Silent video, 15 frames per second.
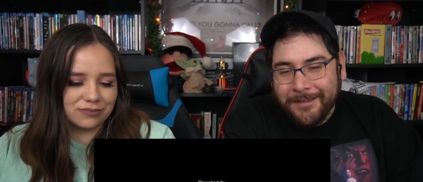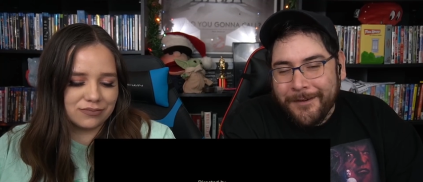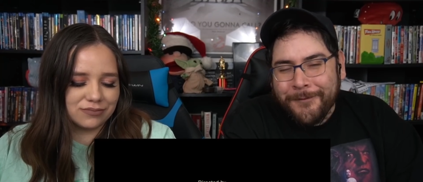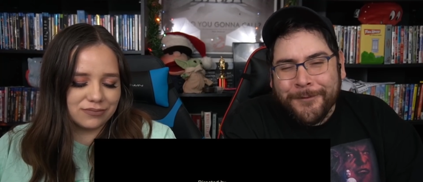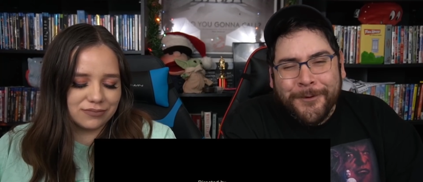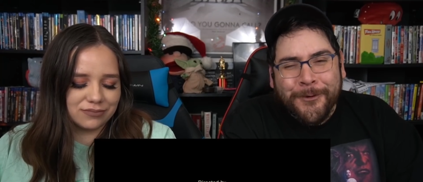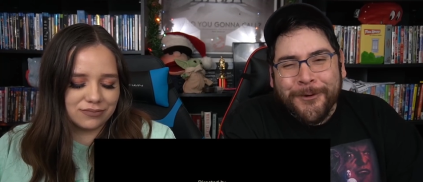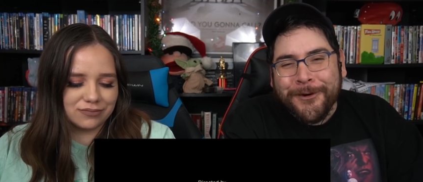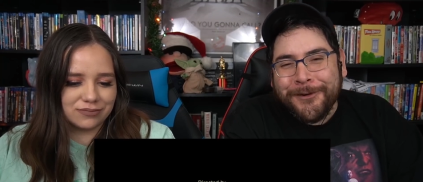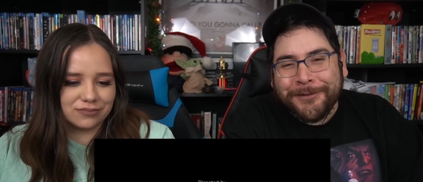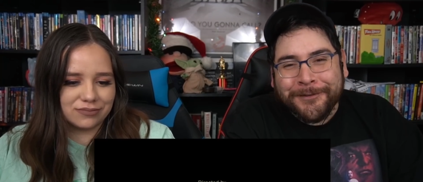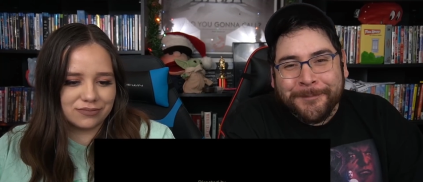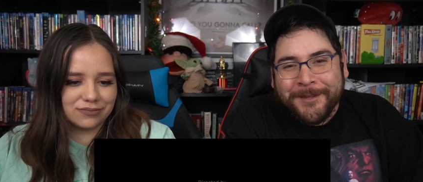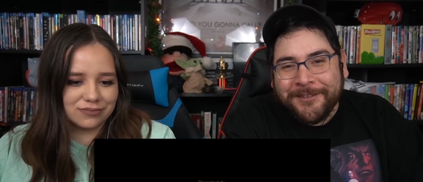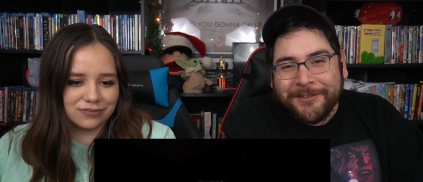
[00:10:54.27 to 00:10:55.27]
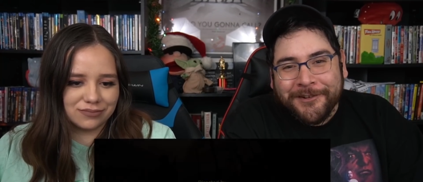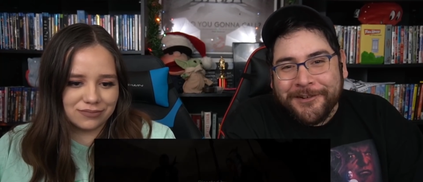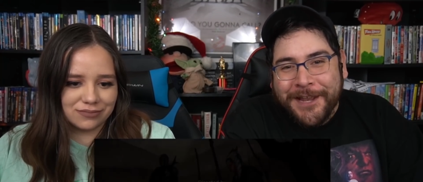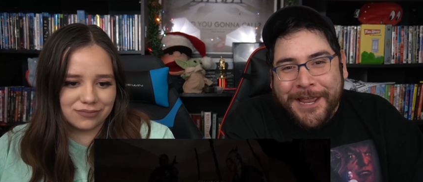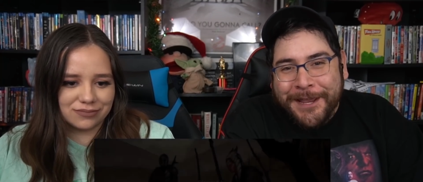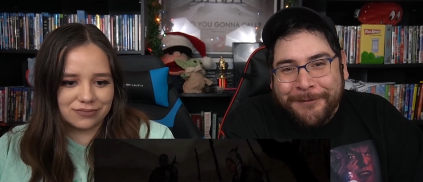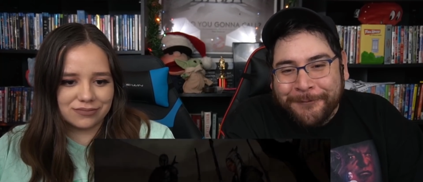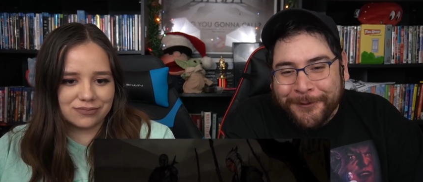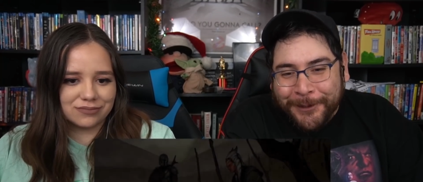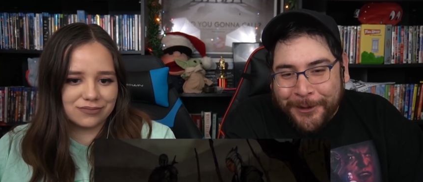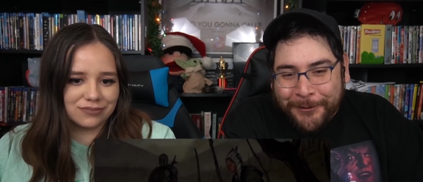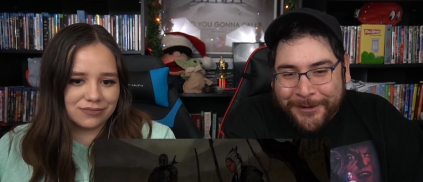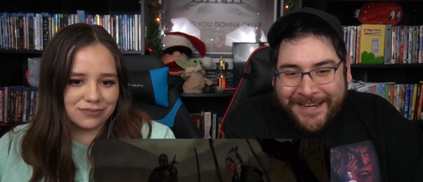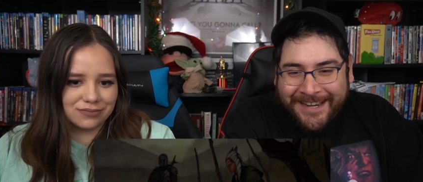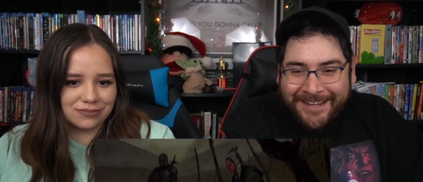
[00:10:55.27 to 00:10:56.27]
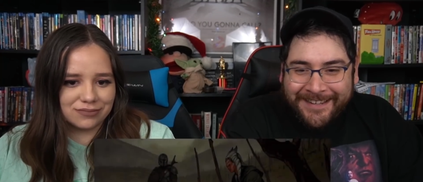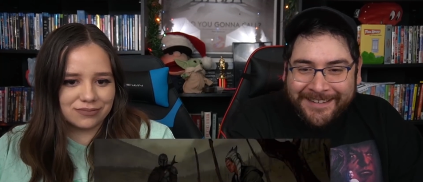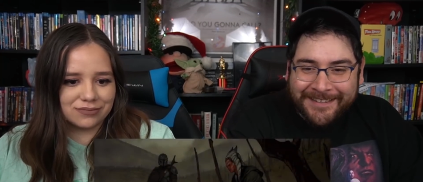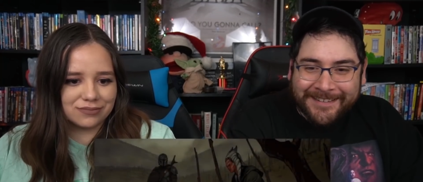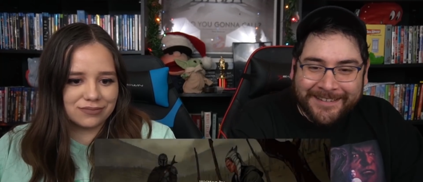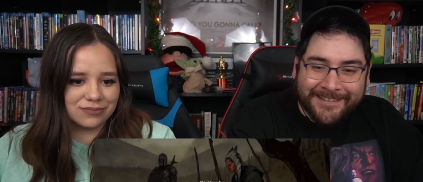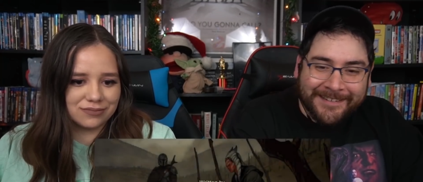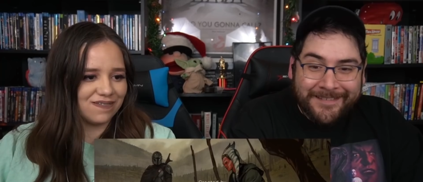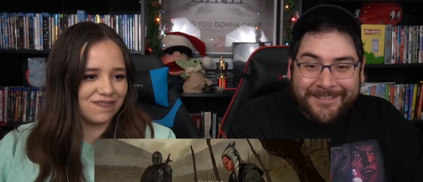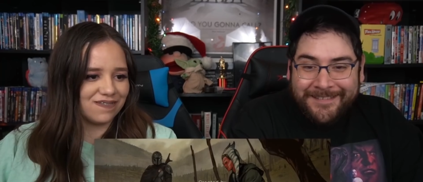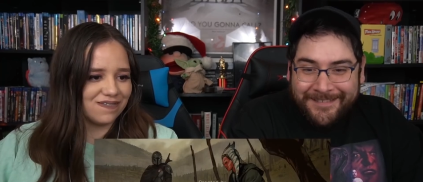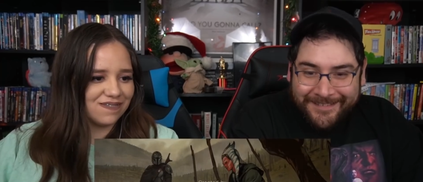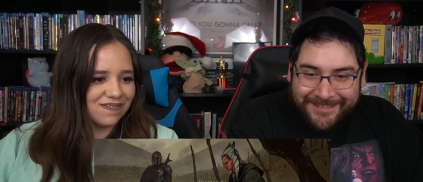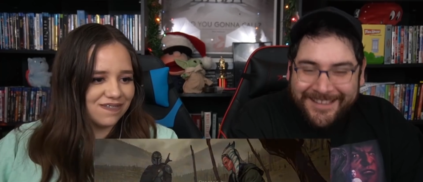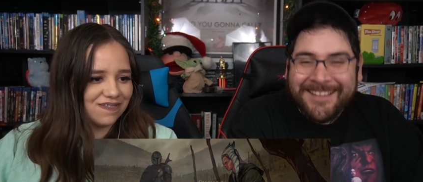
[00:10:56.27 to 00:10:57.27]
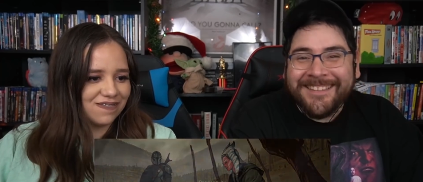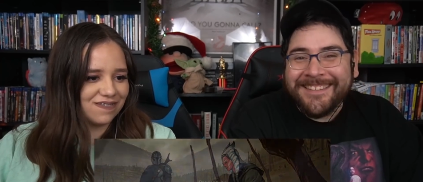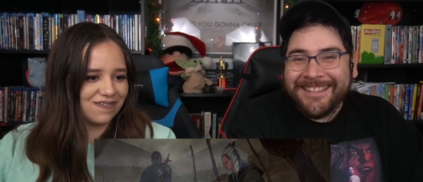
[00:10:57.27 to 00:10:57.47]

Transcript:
Speaker 1: Of course, Mr. Dave Filoni. the